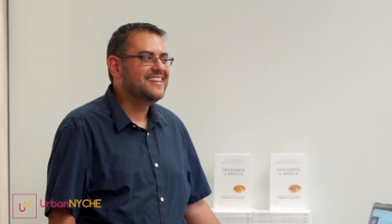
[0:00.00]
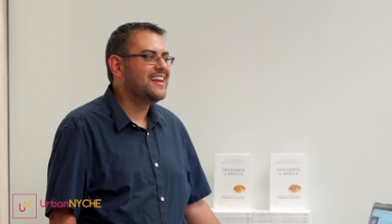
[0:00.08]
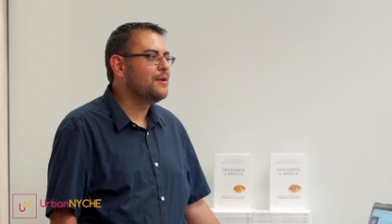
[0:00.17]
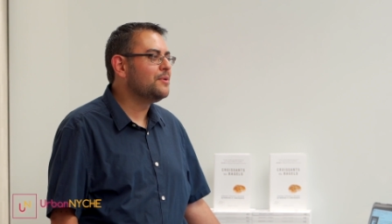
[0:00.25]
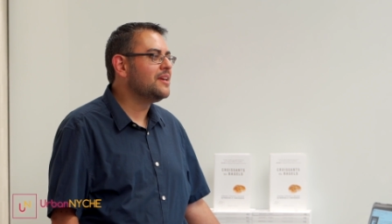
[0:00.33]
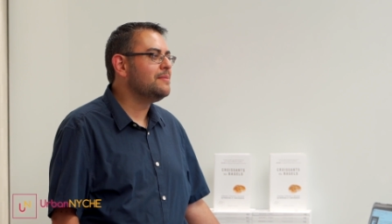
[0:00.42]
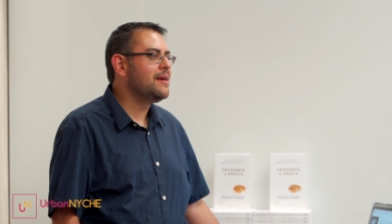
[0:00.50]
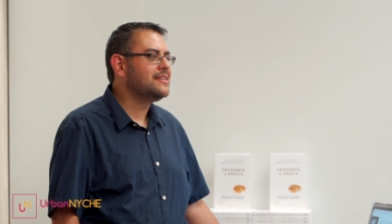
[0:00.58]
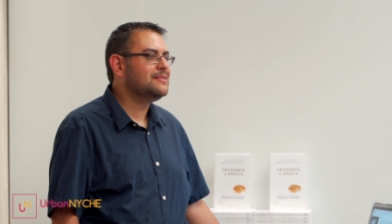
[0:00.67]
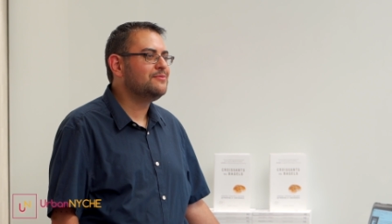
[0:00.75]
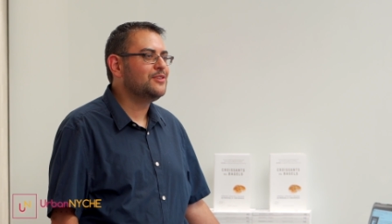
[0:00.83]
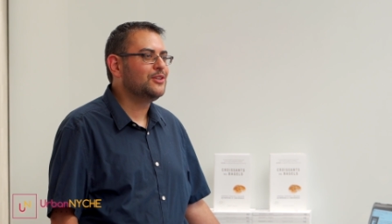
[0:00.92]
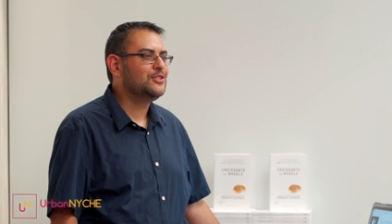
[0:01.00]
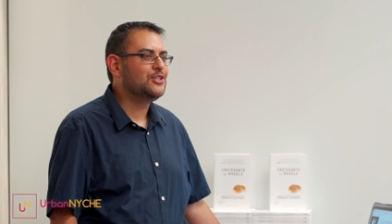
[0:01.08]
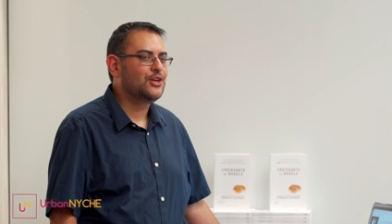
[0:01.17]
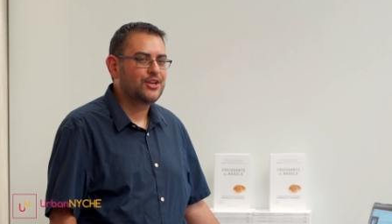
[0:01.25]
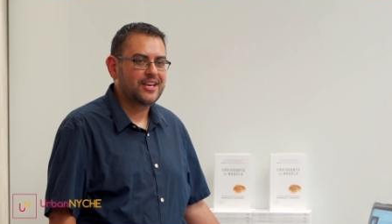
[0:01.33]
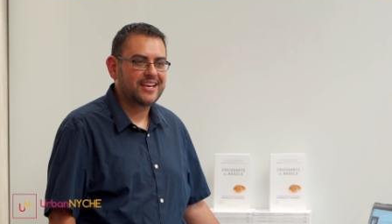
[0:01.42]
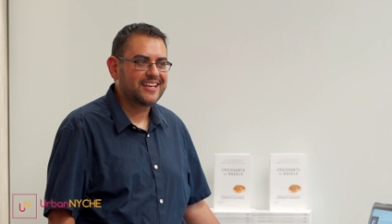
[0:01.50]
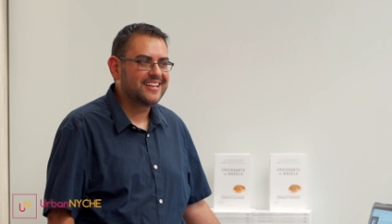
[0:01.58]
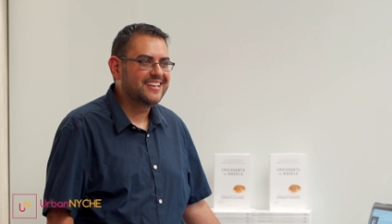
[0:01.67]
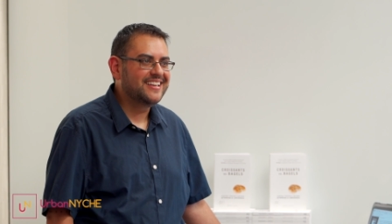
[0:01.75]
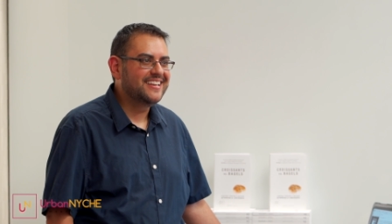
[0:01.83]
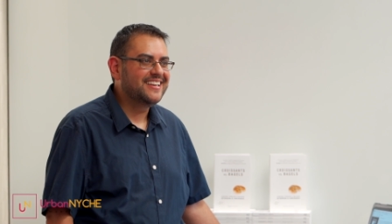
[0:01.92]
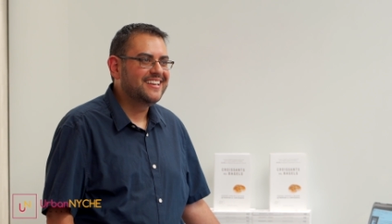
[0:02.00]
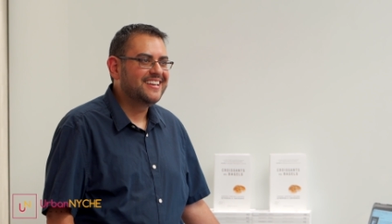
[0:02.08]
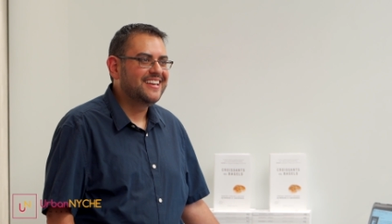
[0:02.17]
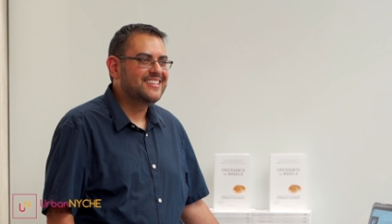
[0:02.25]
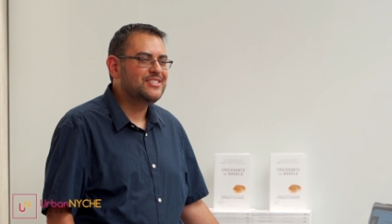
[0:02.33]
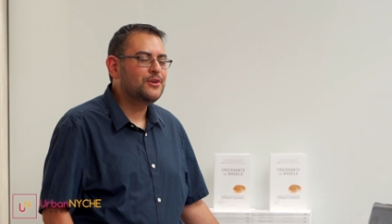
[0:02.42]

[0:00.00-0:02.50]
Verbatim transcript: networking makes them feel dirty. And